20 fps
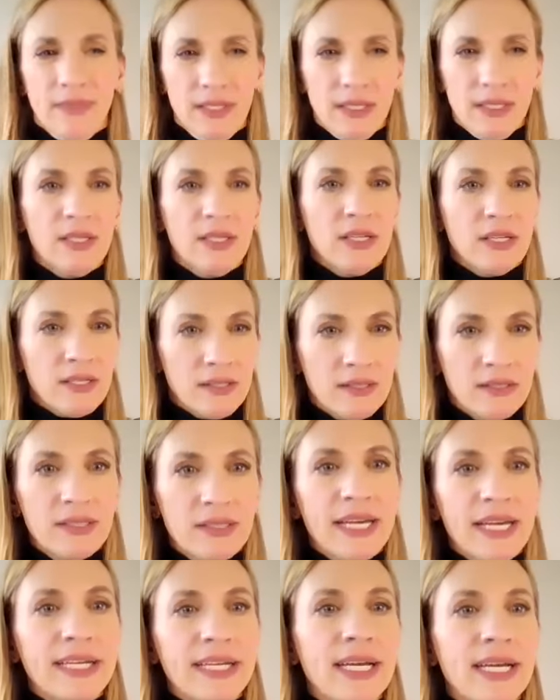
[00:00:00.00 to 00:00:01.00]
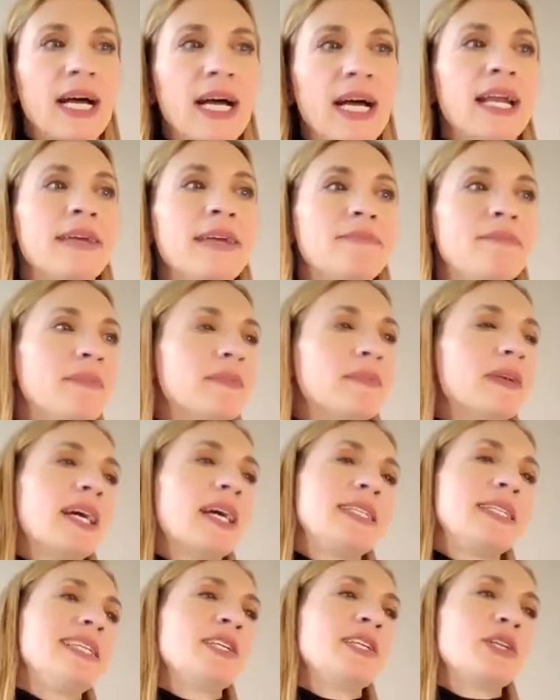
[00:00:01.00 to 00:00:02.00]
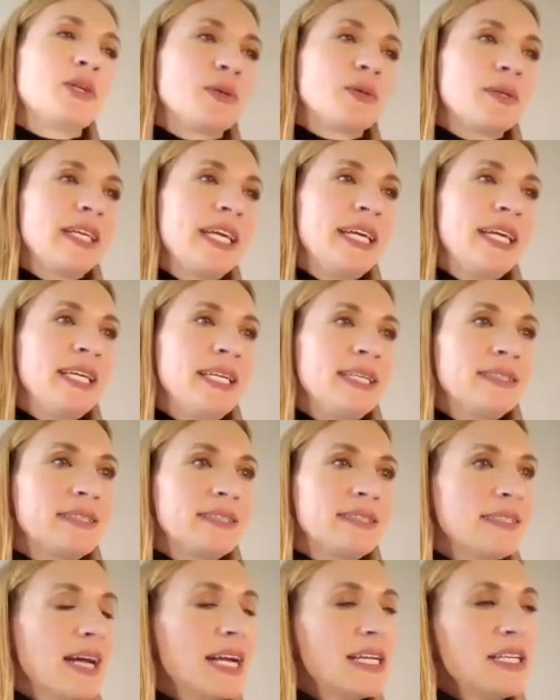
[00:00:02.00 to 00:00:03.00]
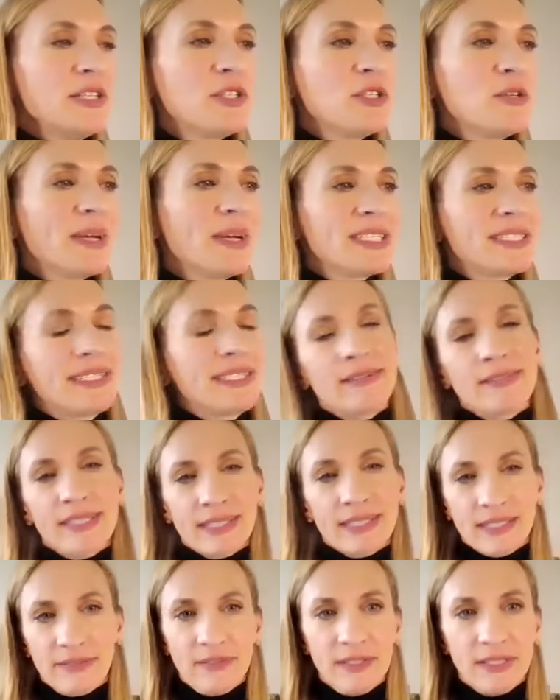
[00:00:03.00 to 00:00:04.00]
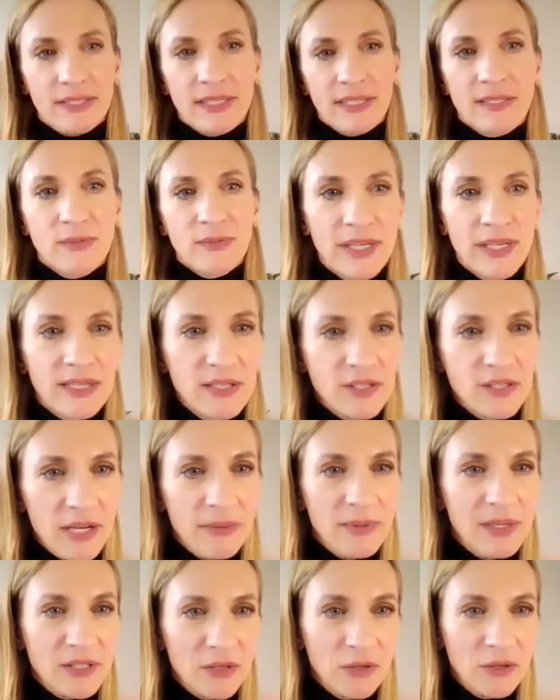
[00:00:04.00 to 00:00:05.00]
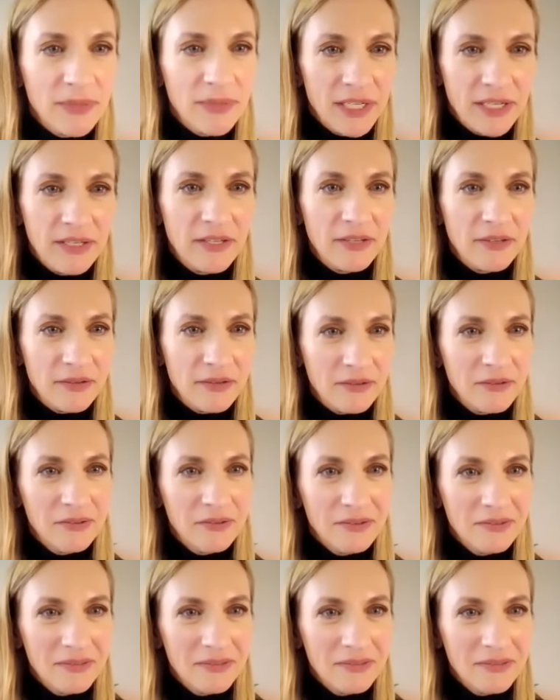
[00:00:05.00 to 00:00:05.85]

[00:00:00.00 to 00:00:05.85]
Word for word: Okay. Like, God, I, I didn't create, I didn't do my sales activities this week that Jaime told me to do.